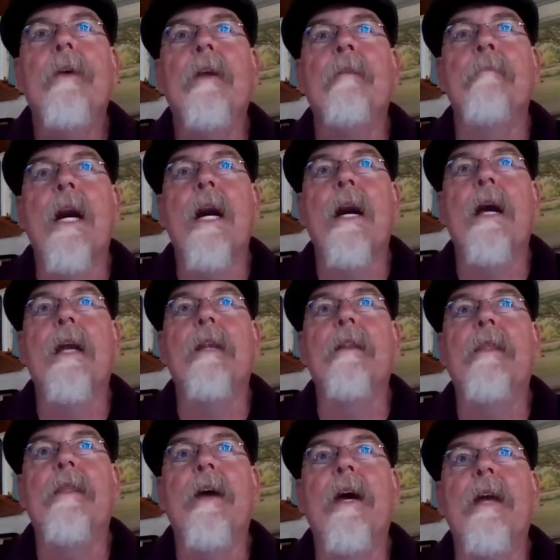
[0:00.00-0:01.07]
in mind
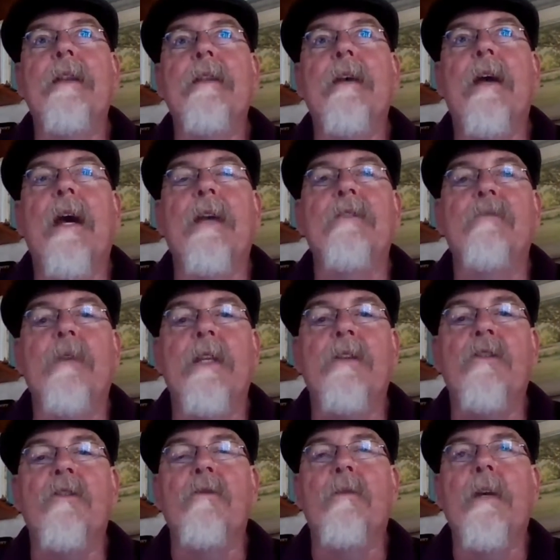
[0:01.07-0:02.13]
that as we
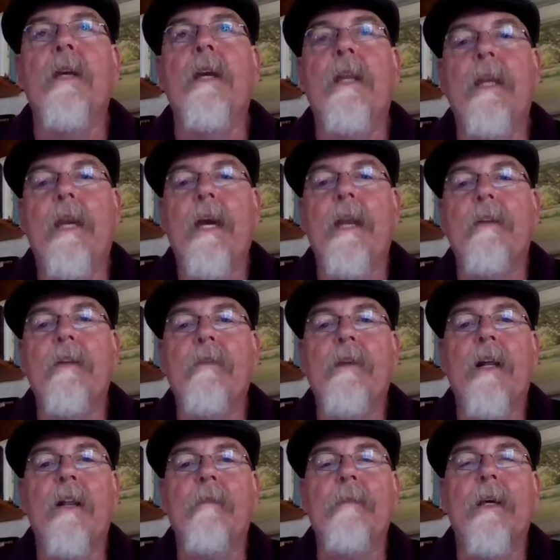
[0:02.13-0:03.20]
do any kind of
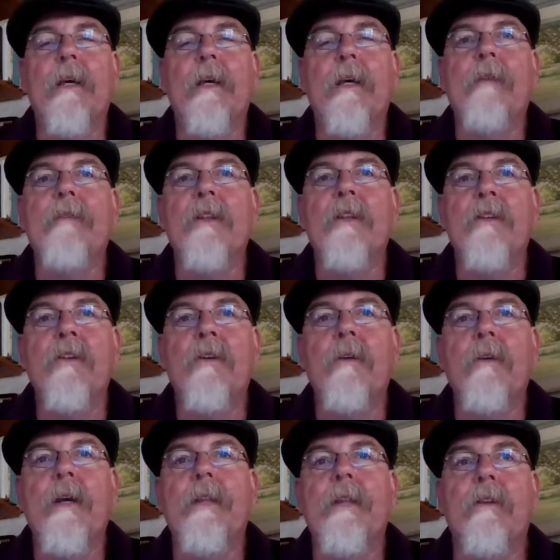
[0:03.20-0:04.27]
development, we have to
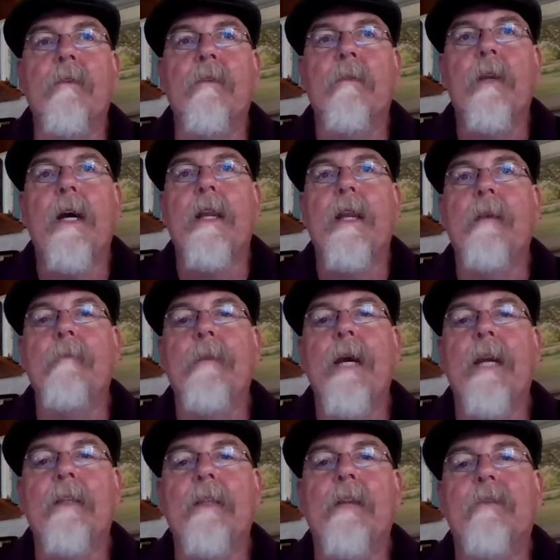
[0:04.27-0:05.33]
do it so that we're not
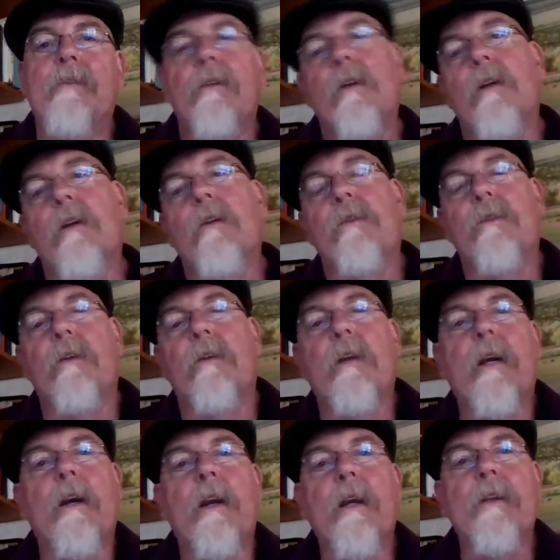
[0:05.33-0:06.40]
impacting natural and cultural
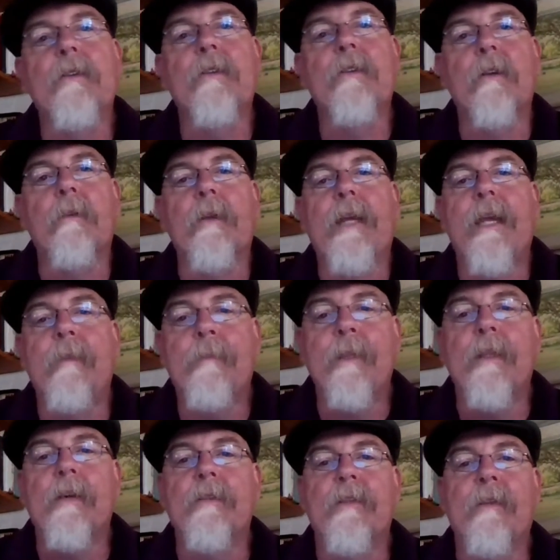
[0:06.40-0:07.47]
areas, so that we're keeping
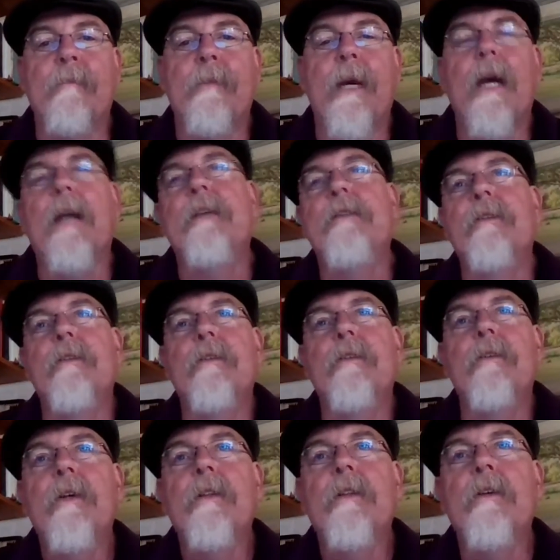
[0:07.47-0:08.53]
those impacts
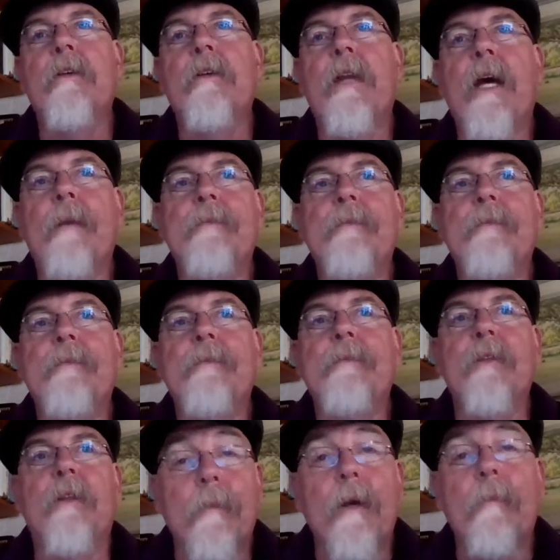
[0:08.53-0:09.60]
to an
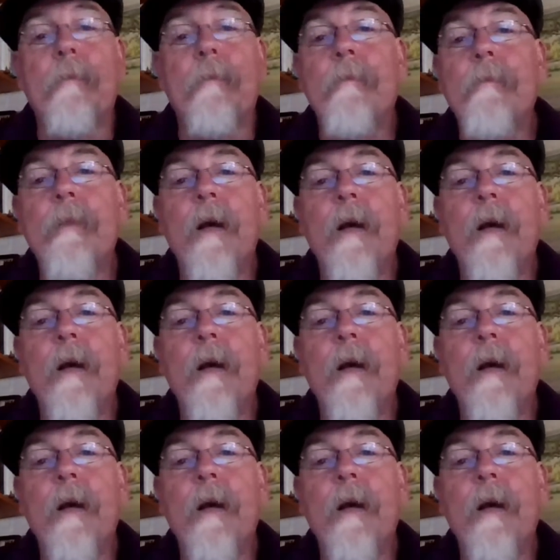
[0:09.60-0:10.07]
absolute minimum.